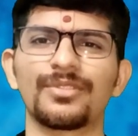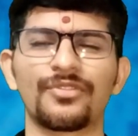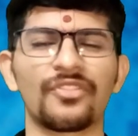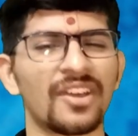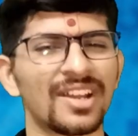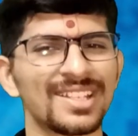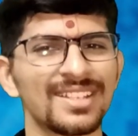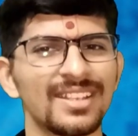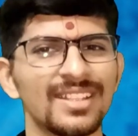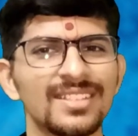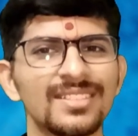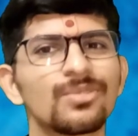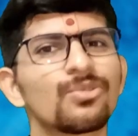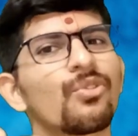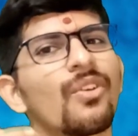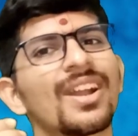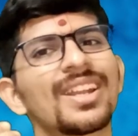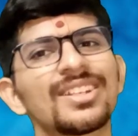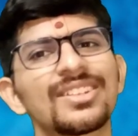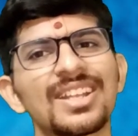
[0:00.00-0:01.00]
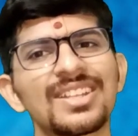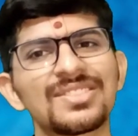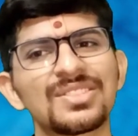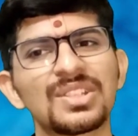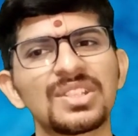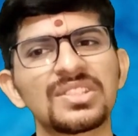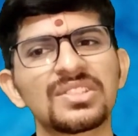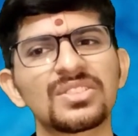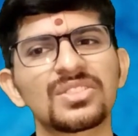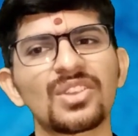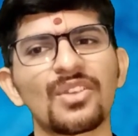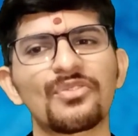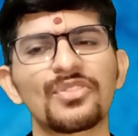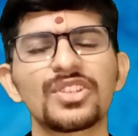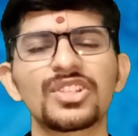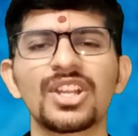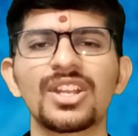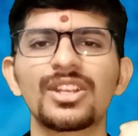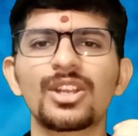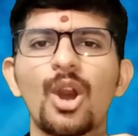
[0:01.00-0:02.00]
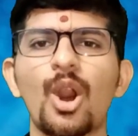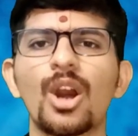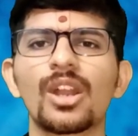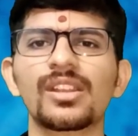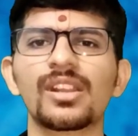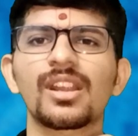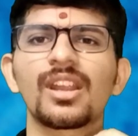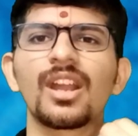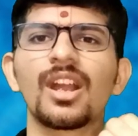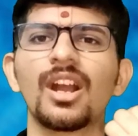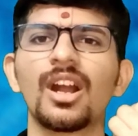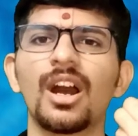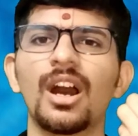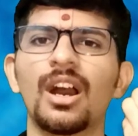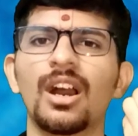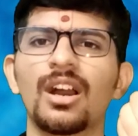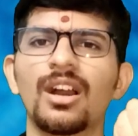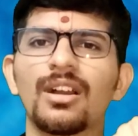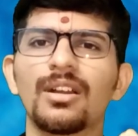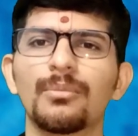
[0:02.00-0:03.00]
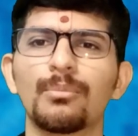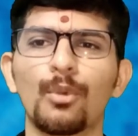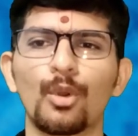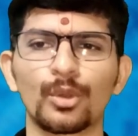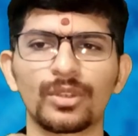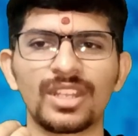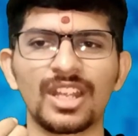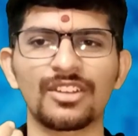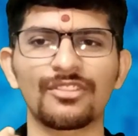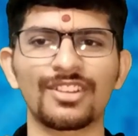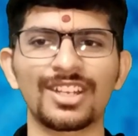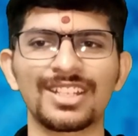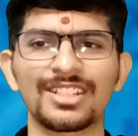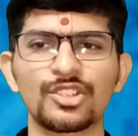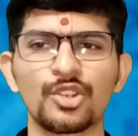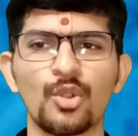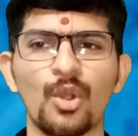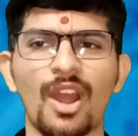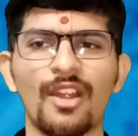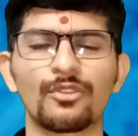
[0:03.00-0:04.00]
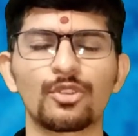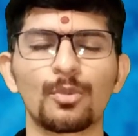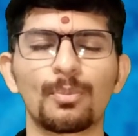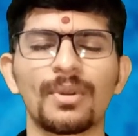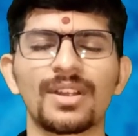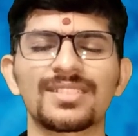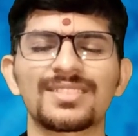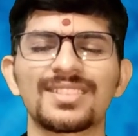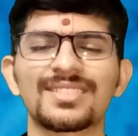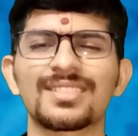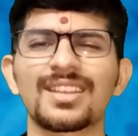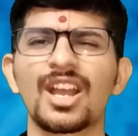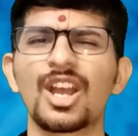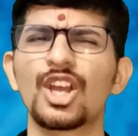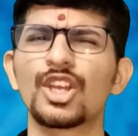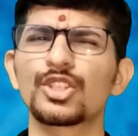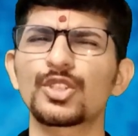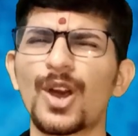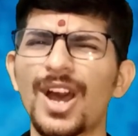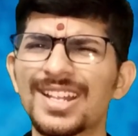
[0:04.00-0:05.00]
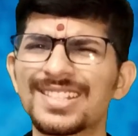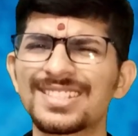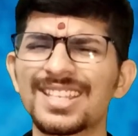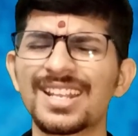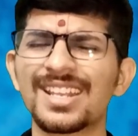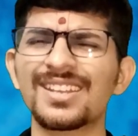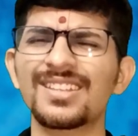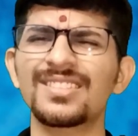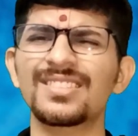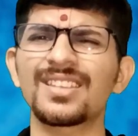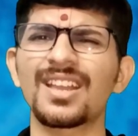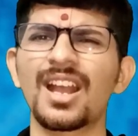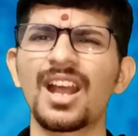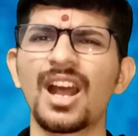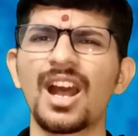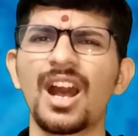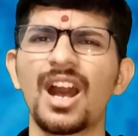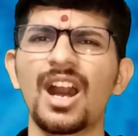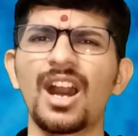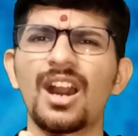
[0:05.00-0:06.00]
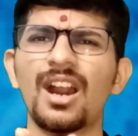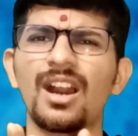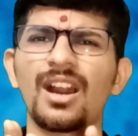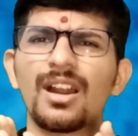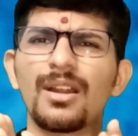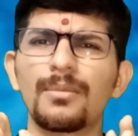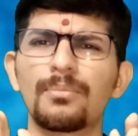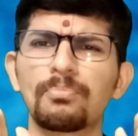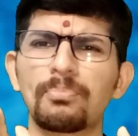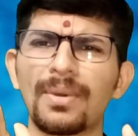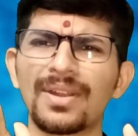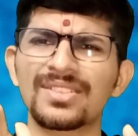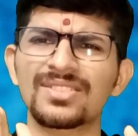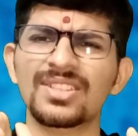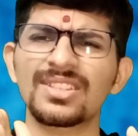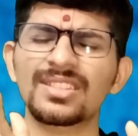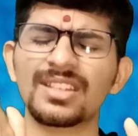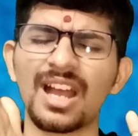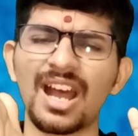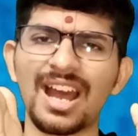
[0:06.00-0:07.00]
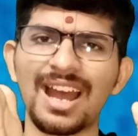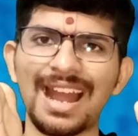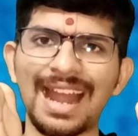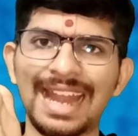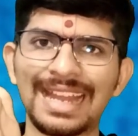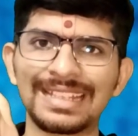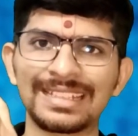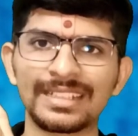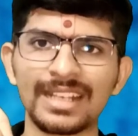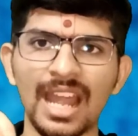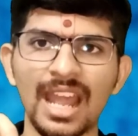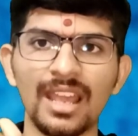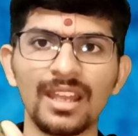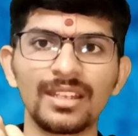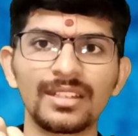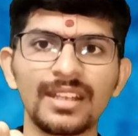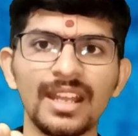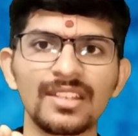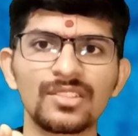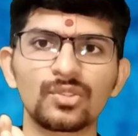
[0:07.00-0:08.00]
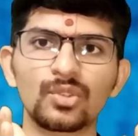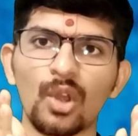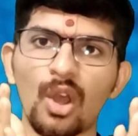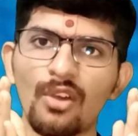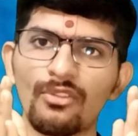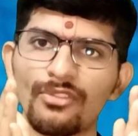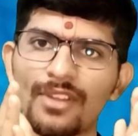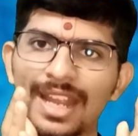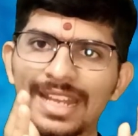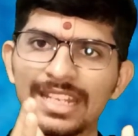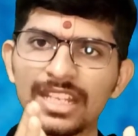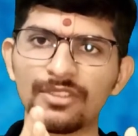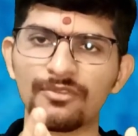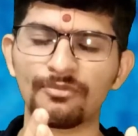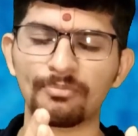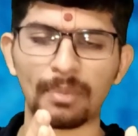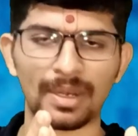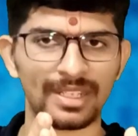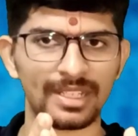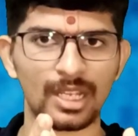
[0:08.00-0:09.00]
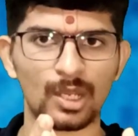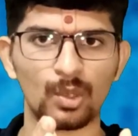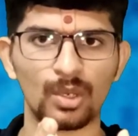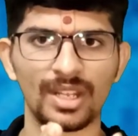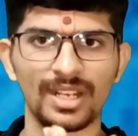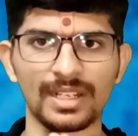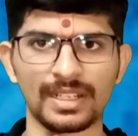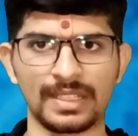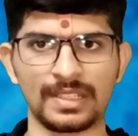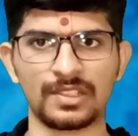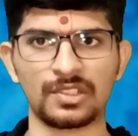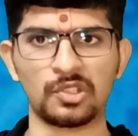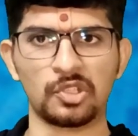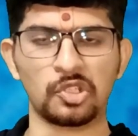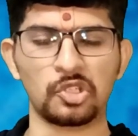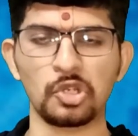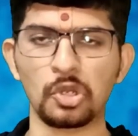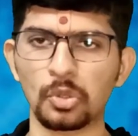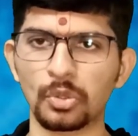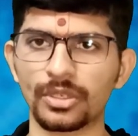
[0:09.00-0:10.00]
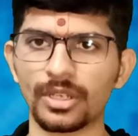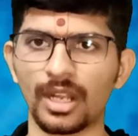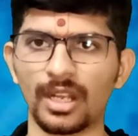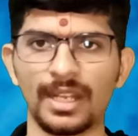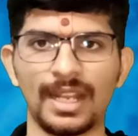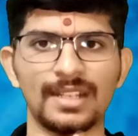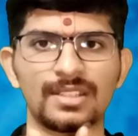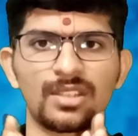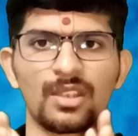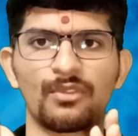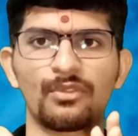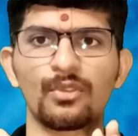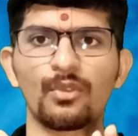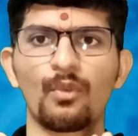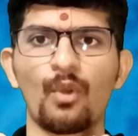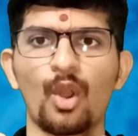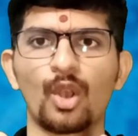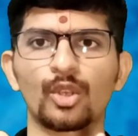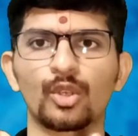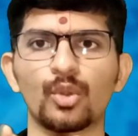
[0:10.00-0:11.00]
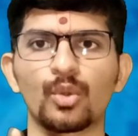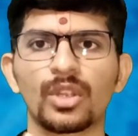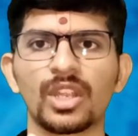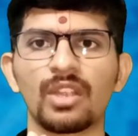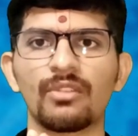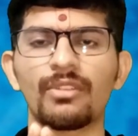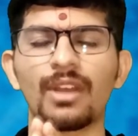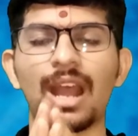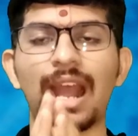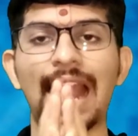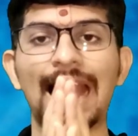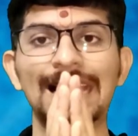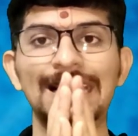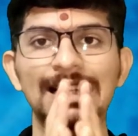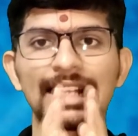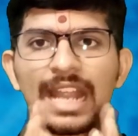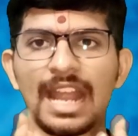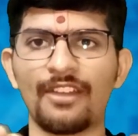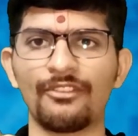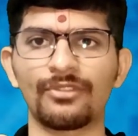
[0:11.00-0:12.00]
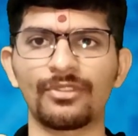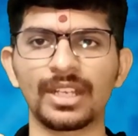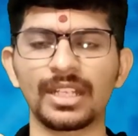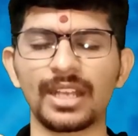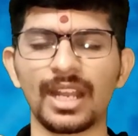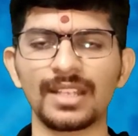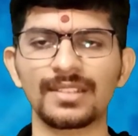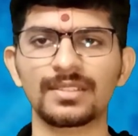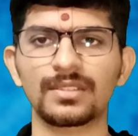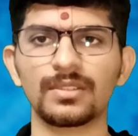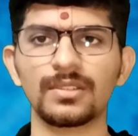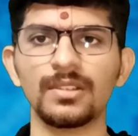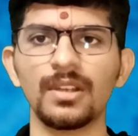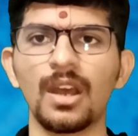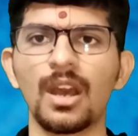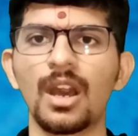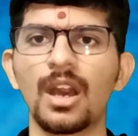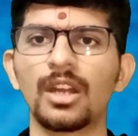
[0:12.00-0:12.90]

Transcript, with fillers: one is one test series is sufficient or more than one you have to purchase. So answer is uh, purchase an entire test of any particular institute. Let's say if you want to give any every test, uh,